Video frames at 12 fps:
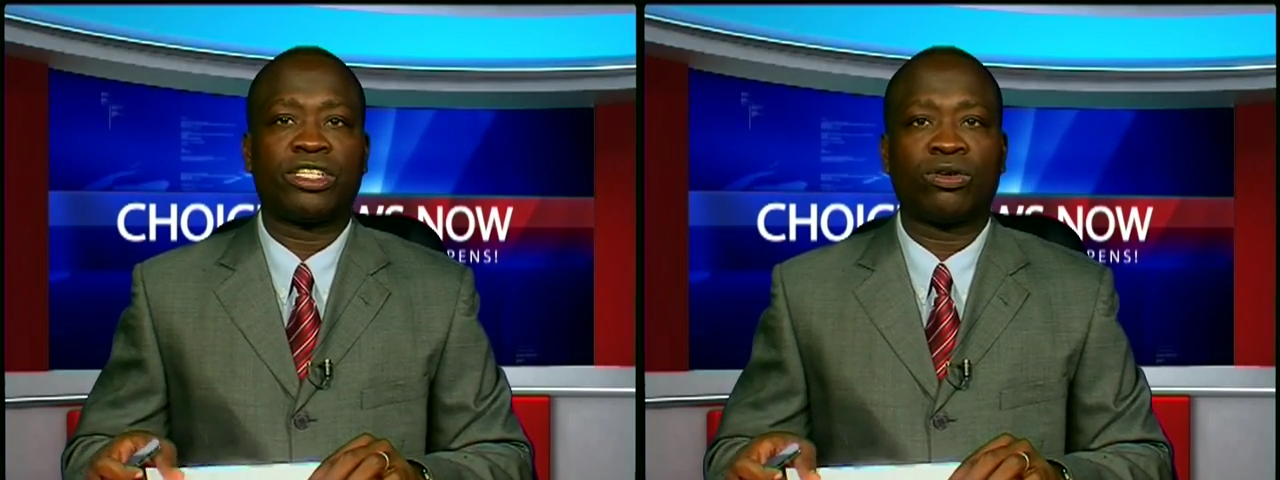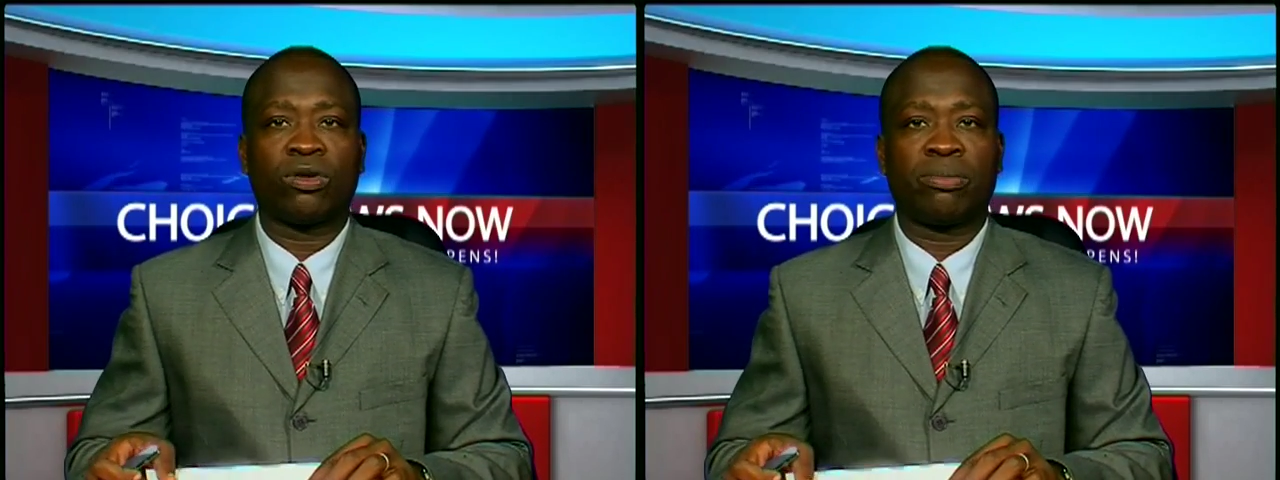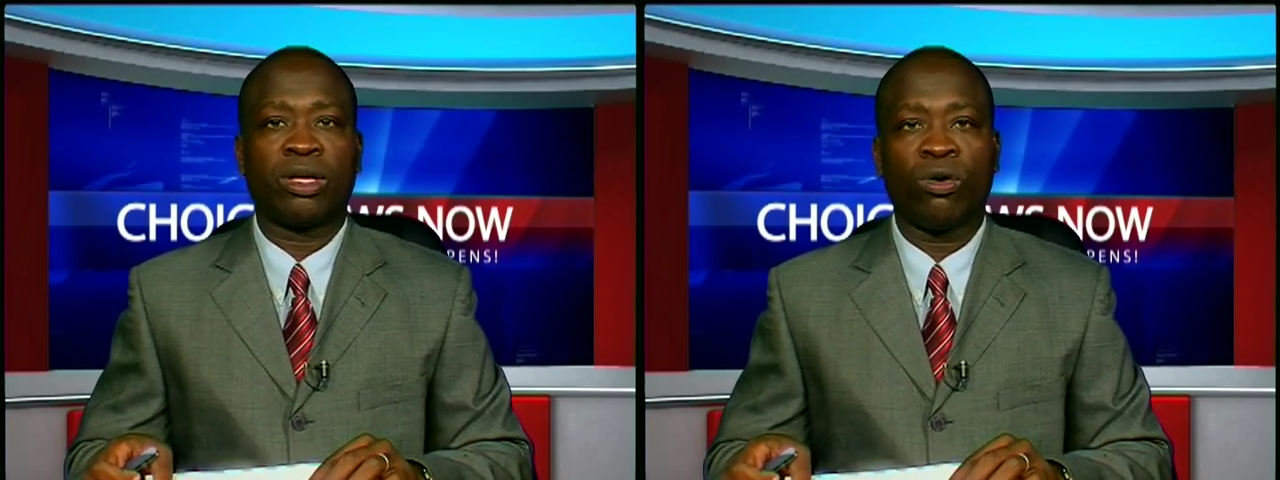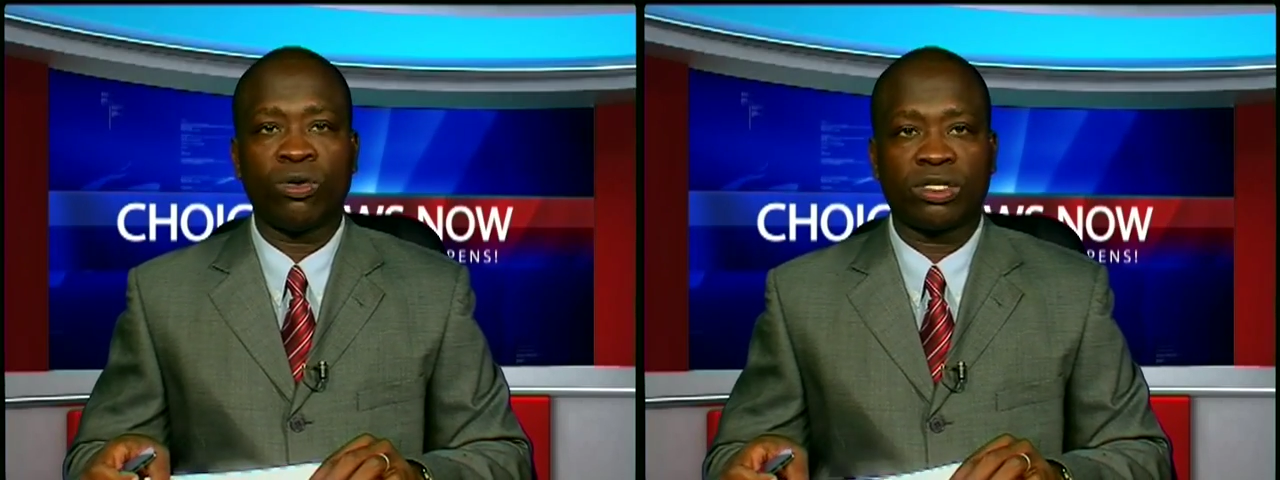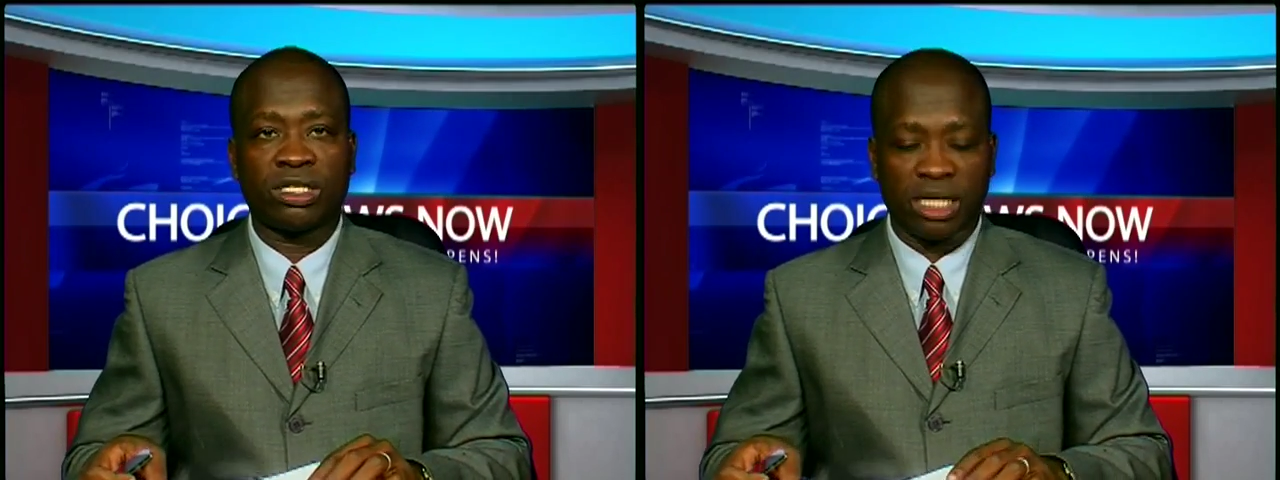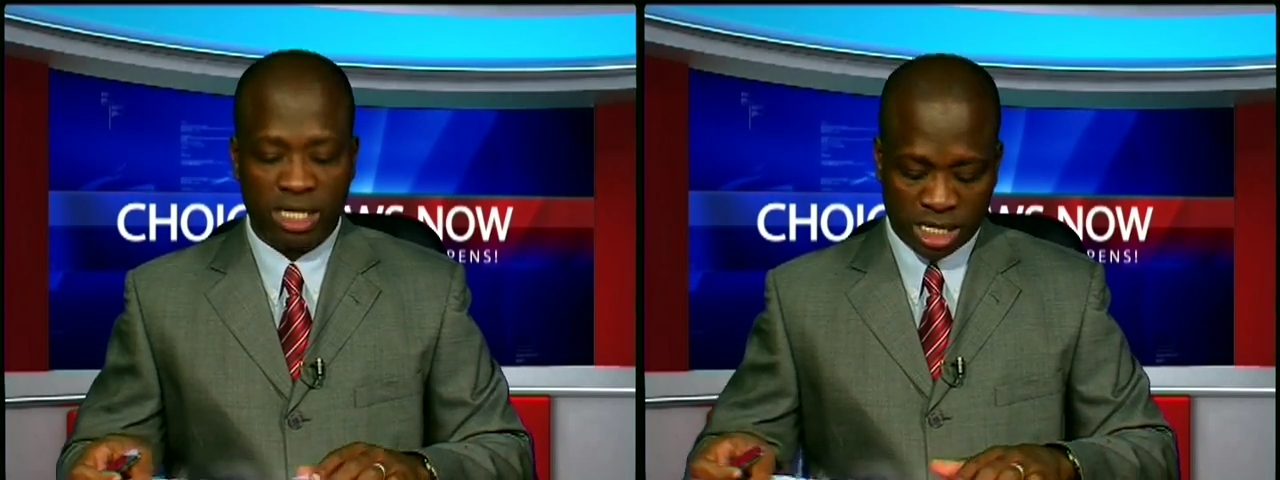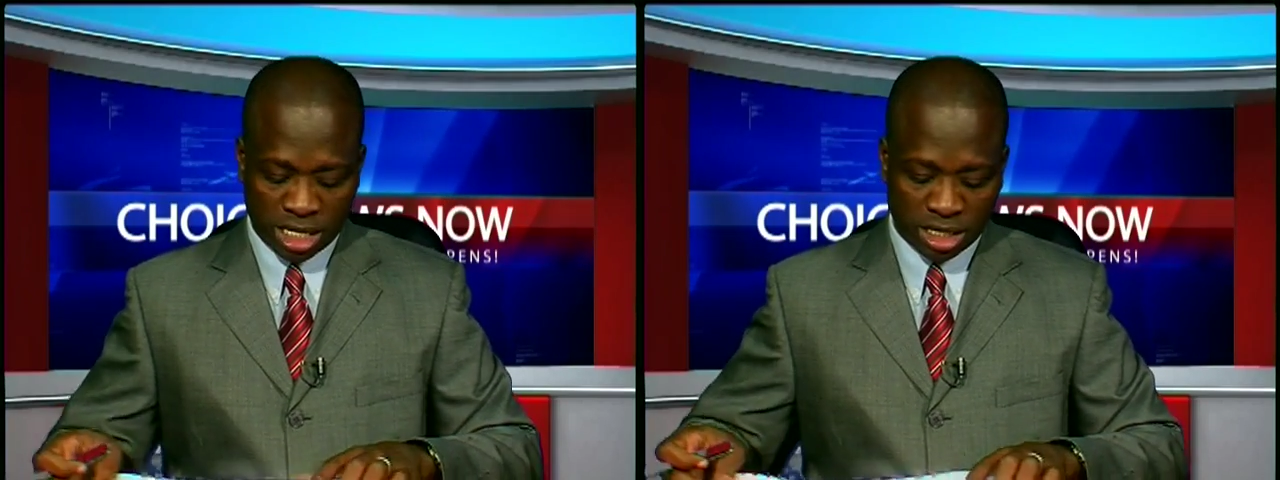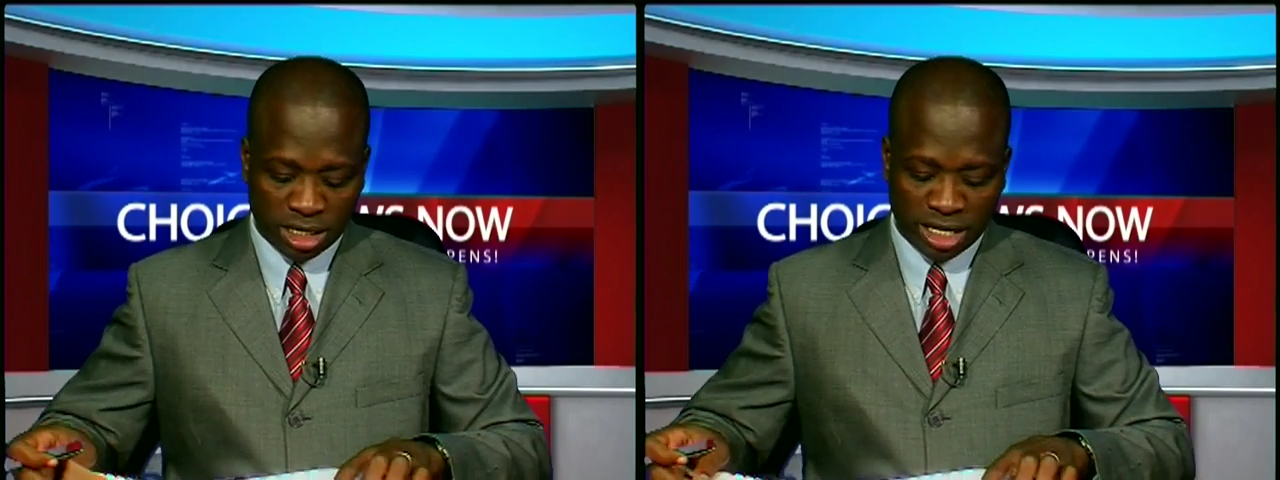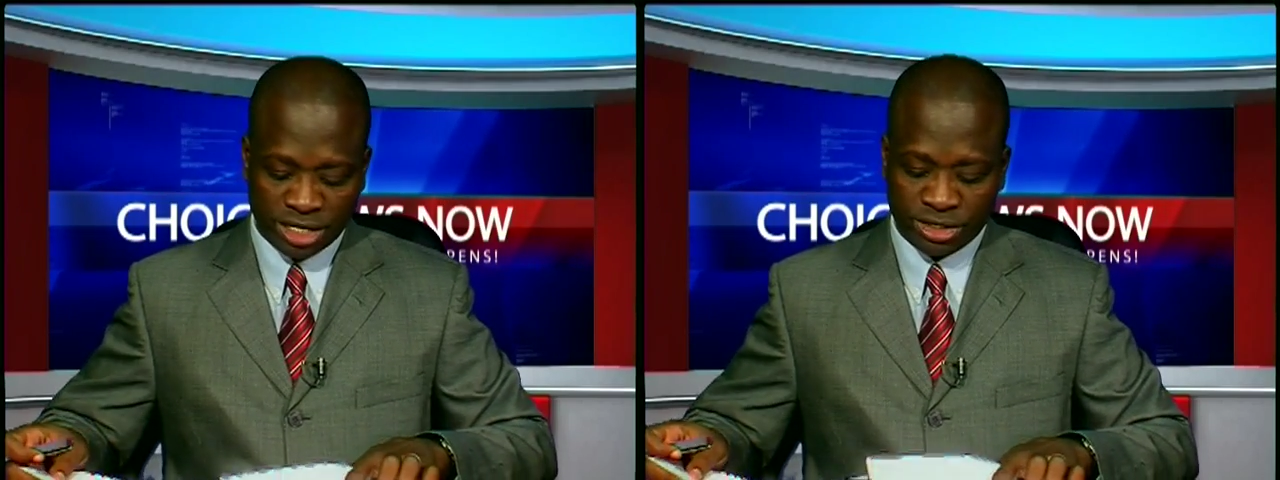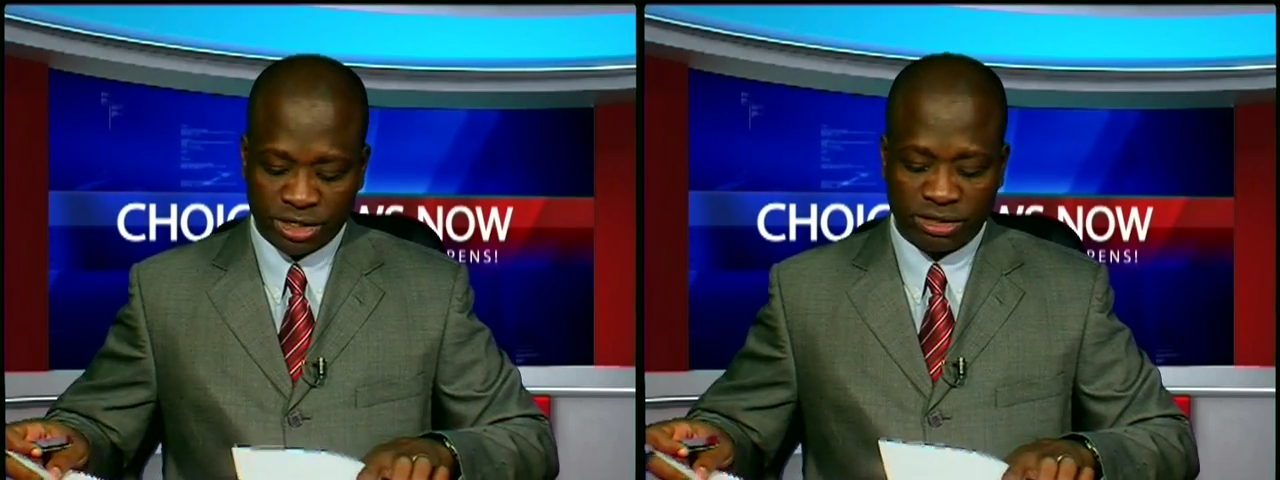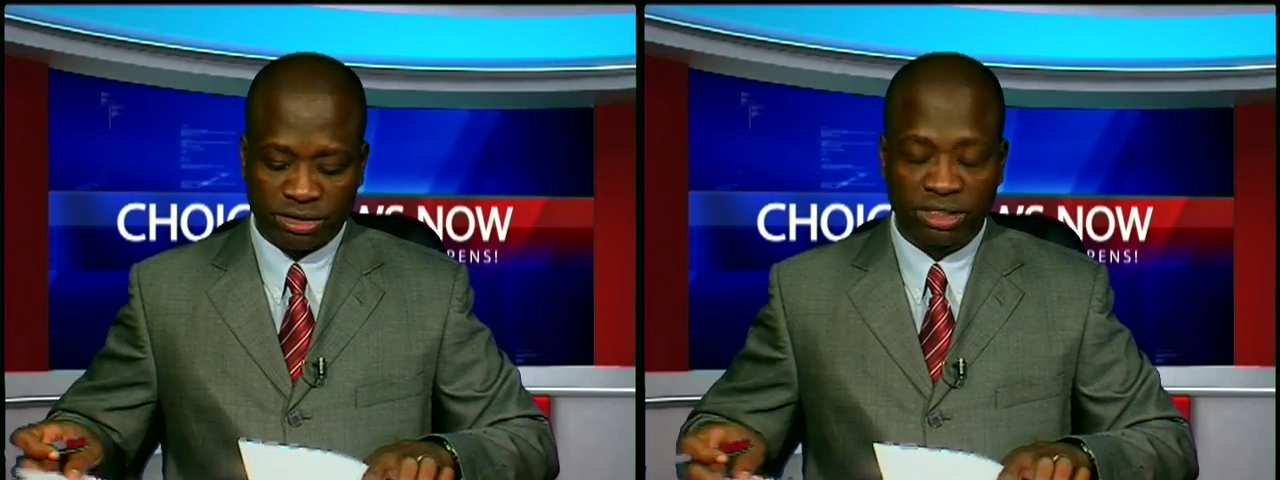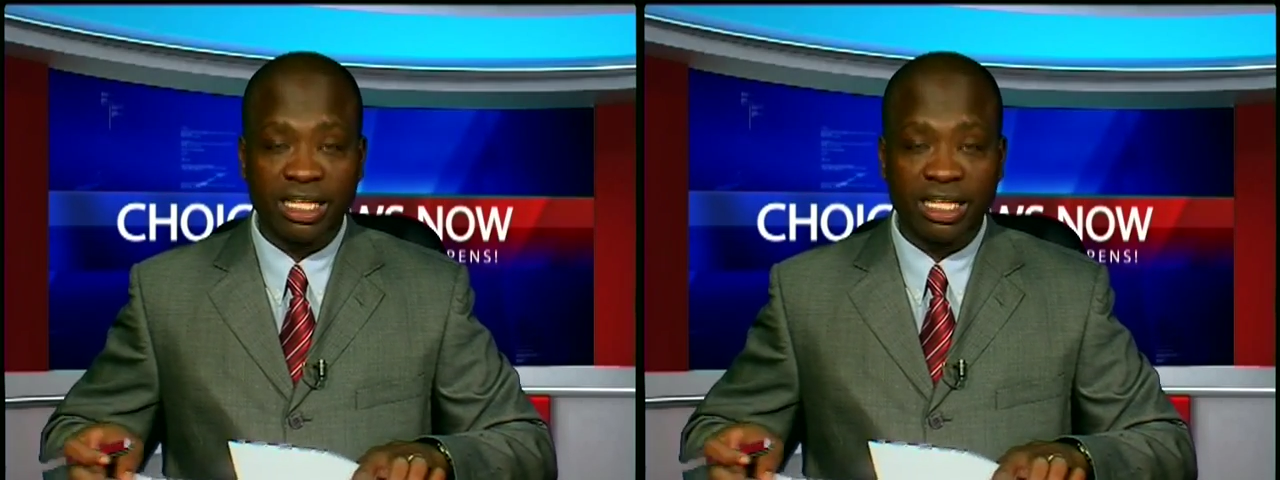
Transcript: It will be hosted in the nation's